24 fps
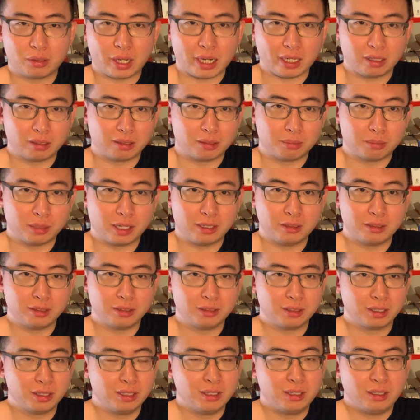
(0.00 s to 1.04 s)
a regular
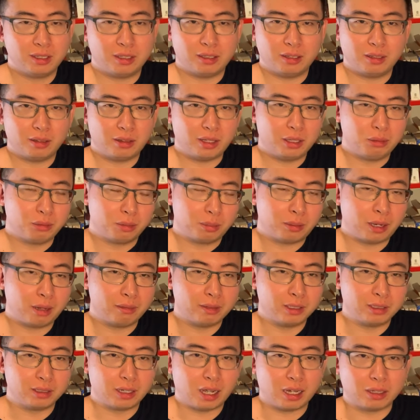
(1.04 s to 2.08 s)
basis uh, they will
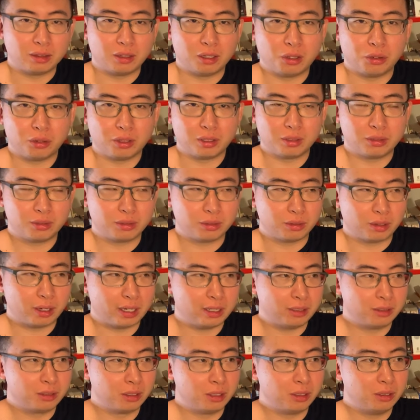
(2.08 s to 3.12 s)
probably not notice
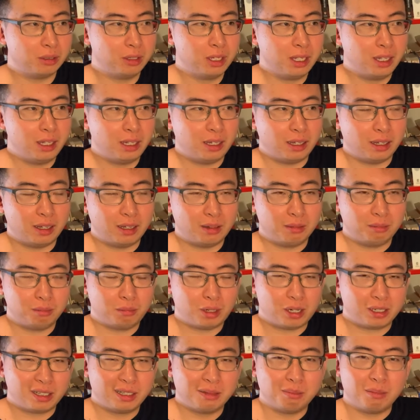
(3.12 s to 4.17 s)
right so uh,
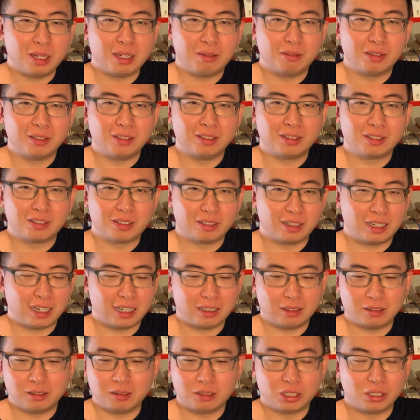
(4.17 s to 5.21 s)
market mavens
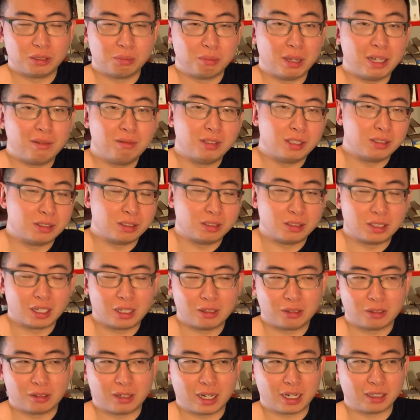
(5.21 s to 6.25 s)
and just mavens in
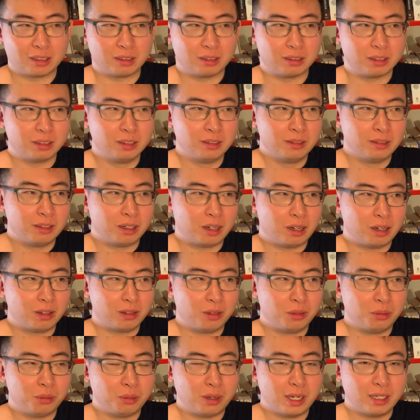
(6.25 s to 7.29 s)
general actually are
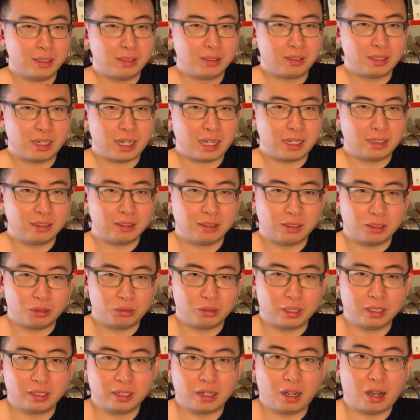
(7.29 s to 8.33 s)
the ones that
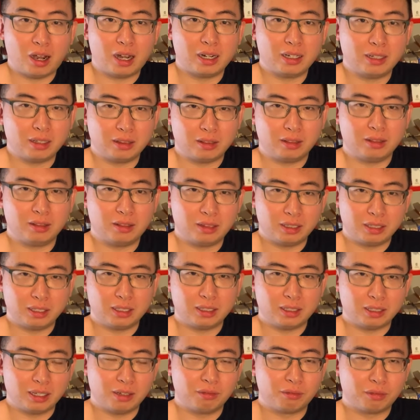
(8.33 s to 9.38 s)
really audit
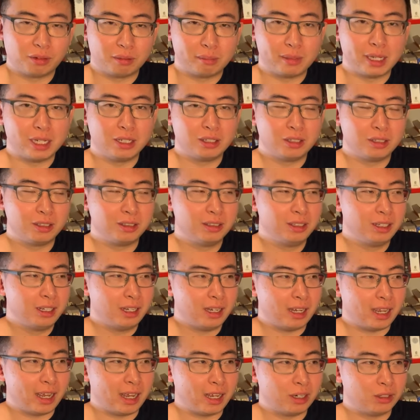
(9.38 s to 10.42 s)
the information
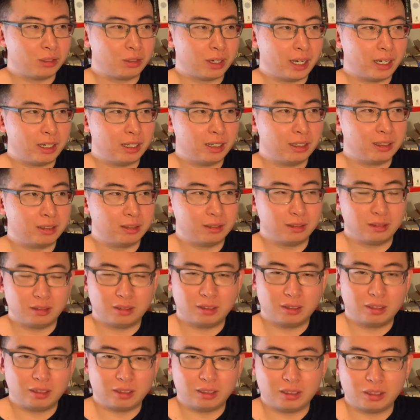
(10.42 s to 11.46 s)
and try to
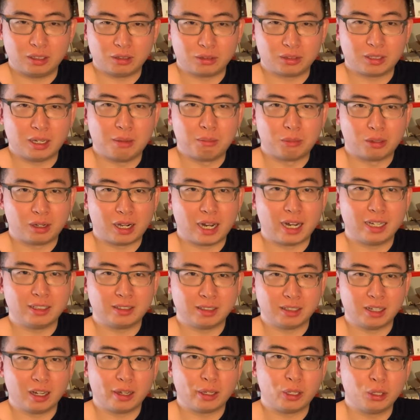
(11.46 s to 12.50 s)
uh, you know
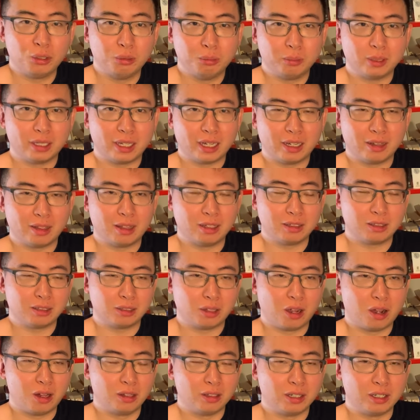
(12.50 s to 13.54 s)
summarize and accumulate this
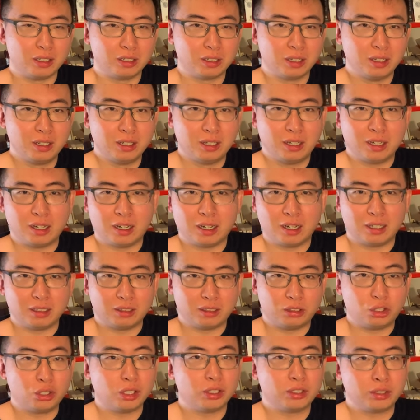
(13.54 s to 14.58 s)
knowledge uh,
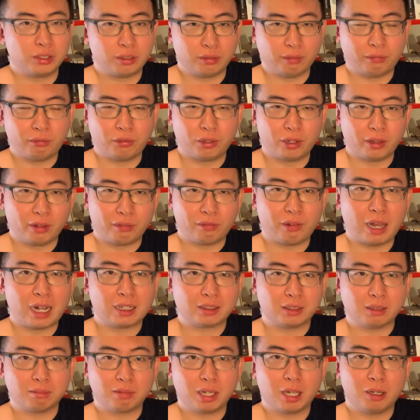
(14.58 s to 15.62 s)
just for the
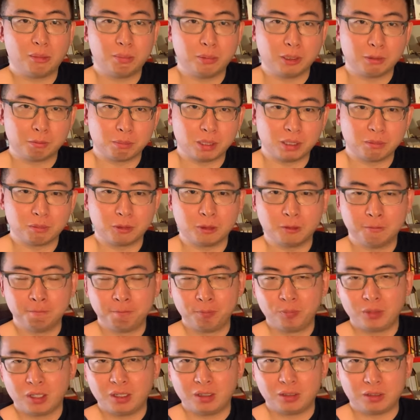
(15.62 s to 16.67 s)
fact of helping people.
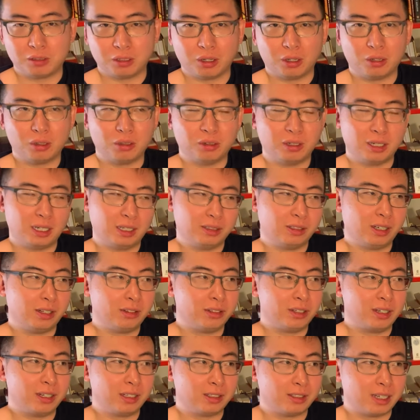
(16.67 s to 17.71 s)
So
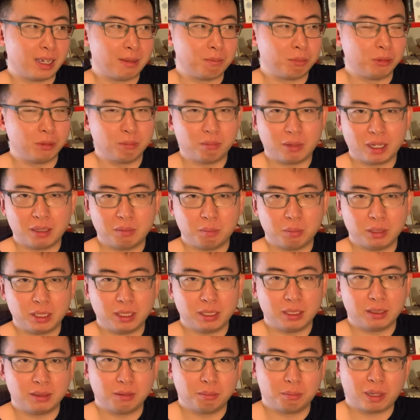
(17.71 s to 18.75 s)
another example might
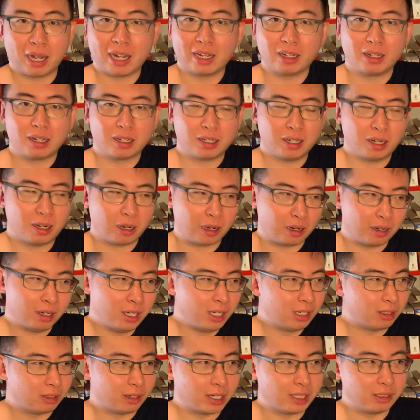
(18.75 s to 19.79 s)
be buying a car,
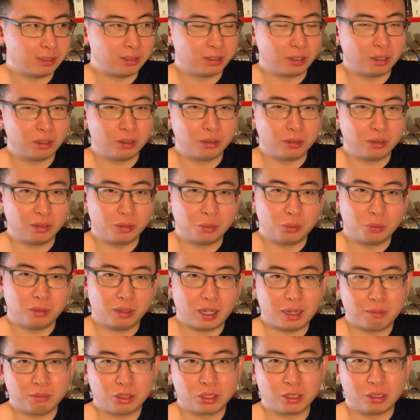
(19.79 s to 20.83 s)
right? So
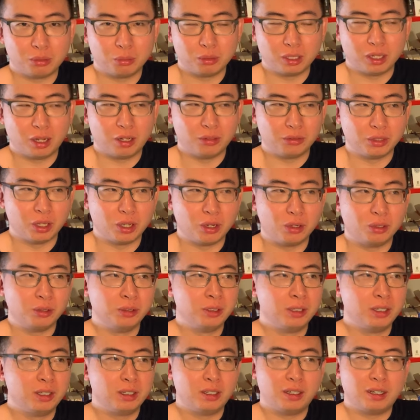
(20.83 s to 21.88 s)
uh, I'm sure we all know
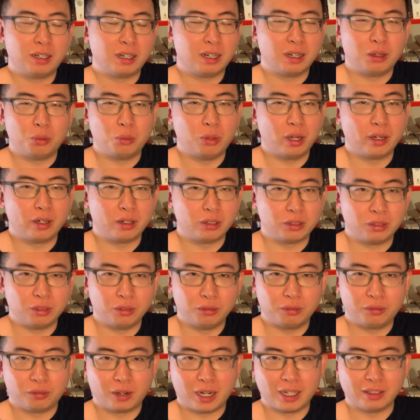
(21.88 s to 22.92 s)
uh, one or
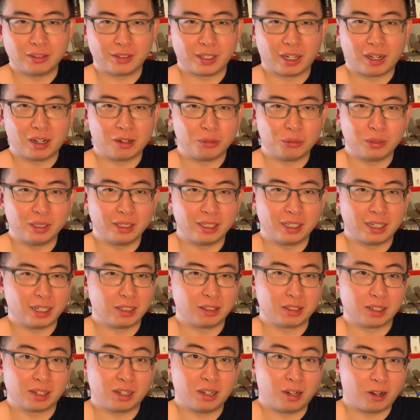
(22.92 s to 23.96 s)
two friends that are really
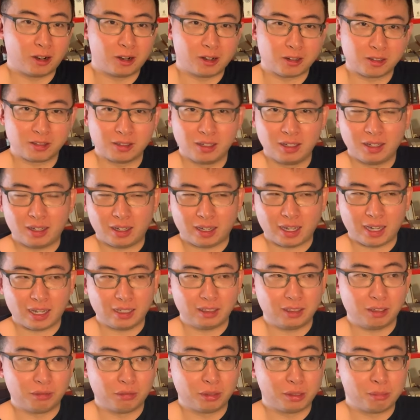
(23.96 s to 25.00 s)
into cars,
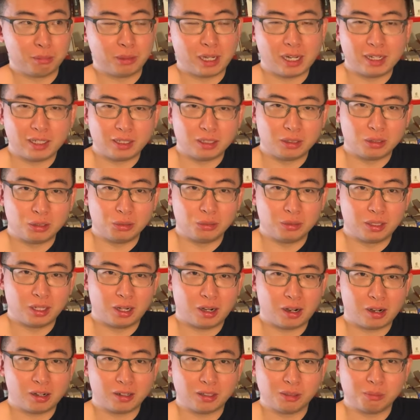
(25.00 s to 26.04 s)
and if you're buying a new
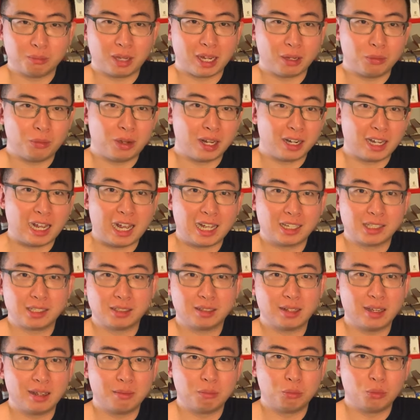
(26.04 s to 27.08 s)
car, you might want to
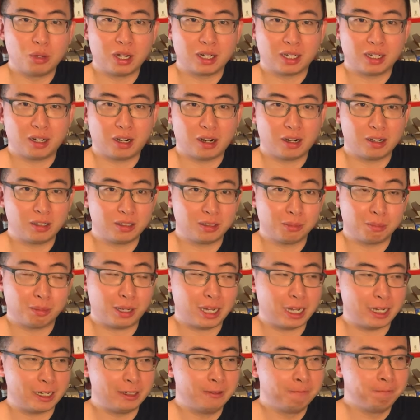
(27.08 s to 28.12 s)
ask them what car to
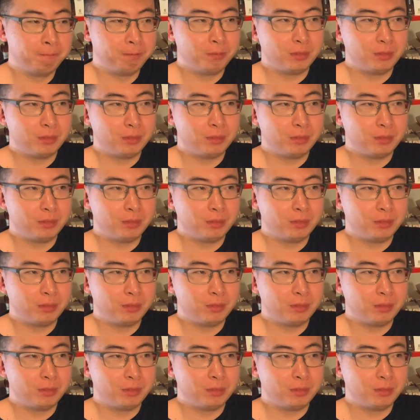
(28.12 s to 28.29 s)
buy.